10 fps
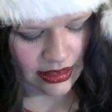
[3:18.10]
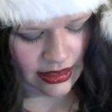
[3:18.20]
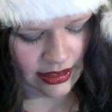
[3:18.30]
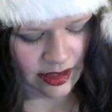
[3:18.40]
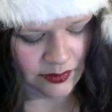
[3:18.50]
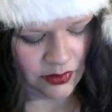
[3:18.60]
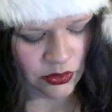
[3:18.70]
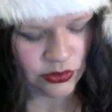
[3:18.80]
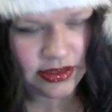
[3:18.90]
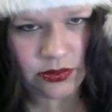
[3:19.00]

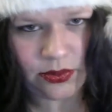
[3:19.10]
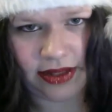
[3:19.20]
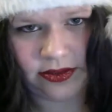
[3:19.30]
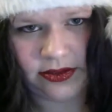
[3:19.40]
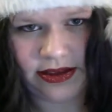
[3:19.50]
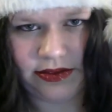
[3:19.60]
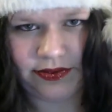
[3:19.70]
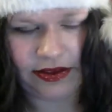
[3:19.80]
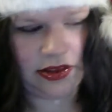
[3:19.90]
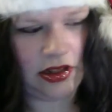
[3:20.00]
All Is Well is the
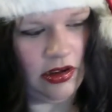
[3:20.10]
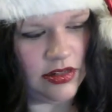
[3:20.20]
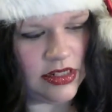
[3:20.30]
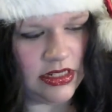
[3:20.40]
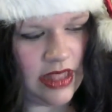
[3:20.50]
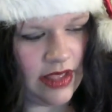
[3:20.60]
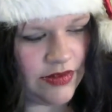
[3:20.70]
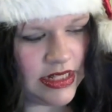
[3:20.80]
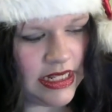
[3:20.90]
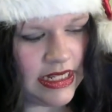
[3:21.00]
first card.
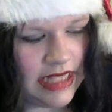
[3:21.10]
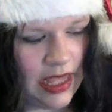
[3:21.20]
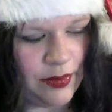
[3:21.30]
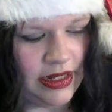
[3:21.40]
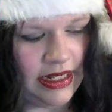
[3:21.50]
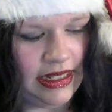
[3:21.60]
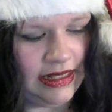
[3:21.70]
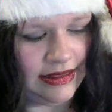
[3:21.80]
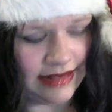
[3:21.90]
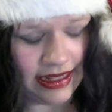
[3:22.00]
Everything is happening
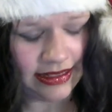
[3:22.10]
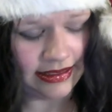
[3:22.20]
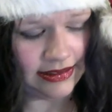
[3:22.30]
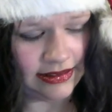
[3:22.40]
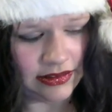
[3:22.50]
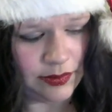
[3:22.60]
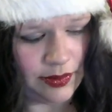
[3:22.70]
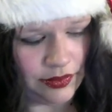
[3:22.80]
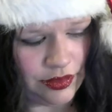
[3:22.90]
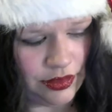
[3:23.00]
exactly as it's
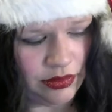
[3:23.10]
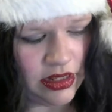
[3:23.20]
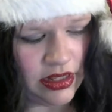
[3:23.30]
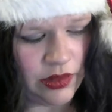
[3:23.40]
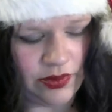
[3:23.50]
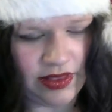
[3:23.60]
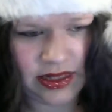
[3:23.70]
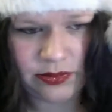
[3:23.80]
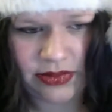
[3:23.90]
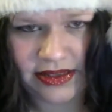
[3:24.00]
supposed to. With
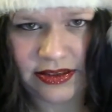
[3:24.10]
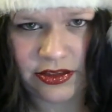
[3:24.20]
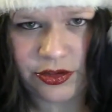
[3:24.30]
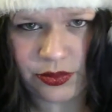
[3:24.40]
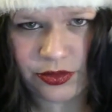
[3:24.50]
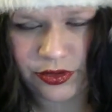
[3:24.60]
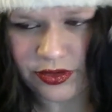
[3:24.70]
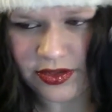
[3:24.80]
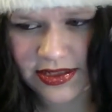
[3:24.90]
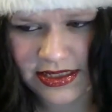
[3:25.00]
hidden blessings you will soon
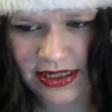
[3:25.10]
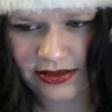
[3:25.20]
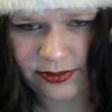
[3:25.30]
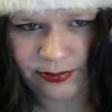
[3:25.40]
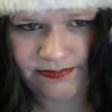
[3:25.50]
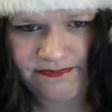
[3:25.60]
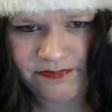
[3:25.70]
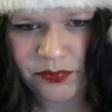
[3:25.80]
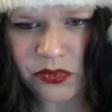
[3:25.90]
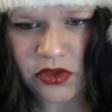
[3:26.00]
understand.
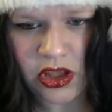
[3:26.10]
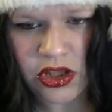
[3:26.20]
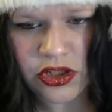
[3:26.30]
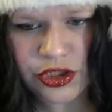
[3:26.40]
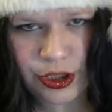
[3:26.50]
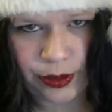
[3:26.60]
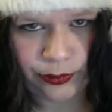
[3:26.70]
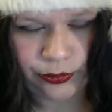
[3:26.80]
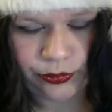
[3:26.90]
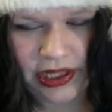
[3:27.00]
So
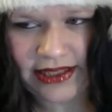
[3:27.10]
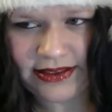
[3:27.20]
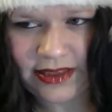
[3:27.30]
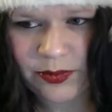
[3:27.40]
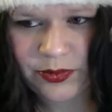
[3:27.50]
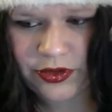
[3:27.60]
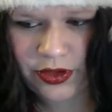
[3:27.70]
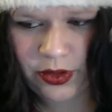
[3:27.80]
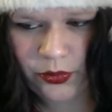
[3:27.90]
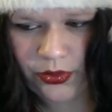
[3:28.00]
it seems as
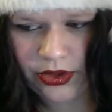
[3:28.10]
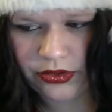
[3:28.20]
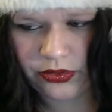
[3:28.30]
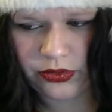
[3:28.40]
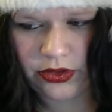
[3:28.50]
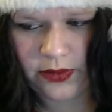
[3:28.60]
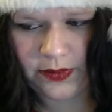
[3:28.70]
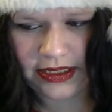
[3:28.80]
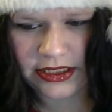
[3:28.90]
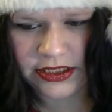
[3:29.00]
though we are all
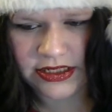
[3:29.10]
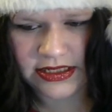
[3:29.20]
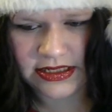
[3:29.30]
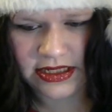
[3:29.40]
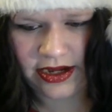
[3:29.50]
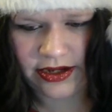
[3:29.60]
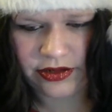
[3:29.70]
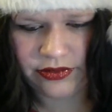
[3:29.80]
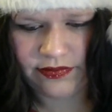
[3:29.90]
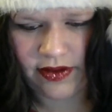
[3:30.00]
going into this kind
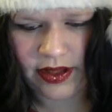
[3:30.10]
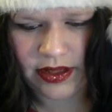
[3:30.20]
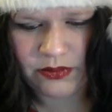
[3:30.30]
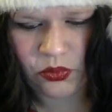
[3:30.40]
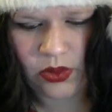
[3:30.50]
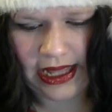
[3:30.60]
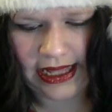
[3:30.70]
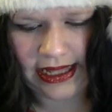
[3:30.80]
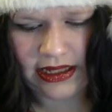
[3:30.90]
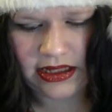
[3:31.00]
of vibe where